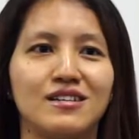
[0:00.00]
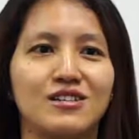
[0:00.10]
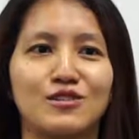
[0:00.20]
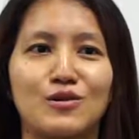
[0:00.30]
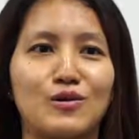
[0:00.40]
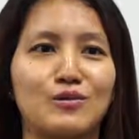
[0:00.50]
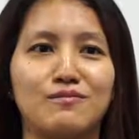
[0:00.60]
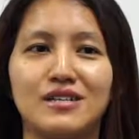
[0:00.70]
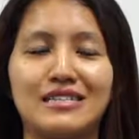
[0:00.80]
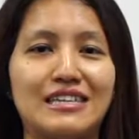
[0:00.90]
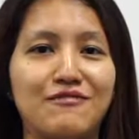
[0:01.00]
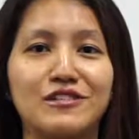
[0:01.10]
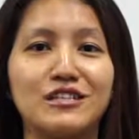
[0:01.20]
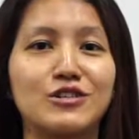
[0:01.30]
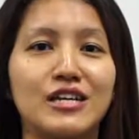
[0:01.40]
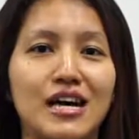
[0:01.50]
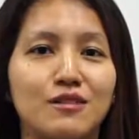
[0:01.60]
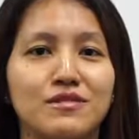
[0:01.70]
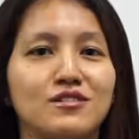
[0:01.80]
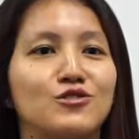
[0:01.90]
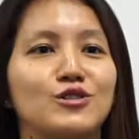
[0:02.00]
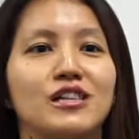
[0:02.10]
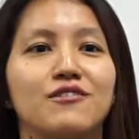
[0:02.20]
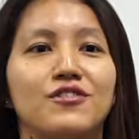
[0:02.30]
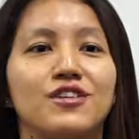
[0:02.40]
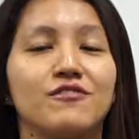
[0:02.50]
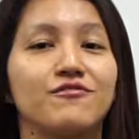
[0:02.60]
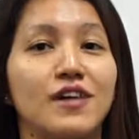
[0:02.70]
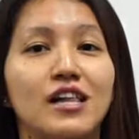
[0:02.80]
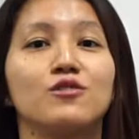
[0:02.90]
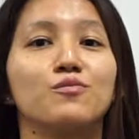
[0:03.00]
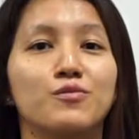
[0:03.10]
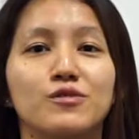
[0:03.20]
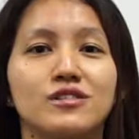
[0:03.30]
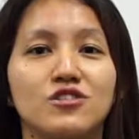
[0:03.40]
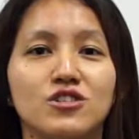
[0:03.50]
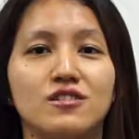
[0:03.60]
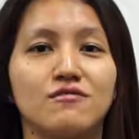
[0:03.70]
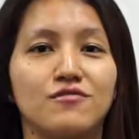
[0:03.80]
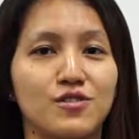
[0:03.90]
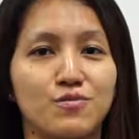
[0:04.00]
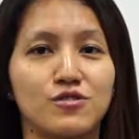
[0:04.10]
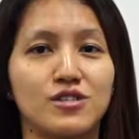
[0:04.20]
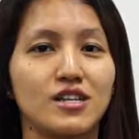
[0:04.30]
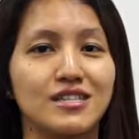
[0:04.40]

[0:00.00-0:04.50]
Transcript: So it's definitely going to help us to deliver the value proposition for the project,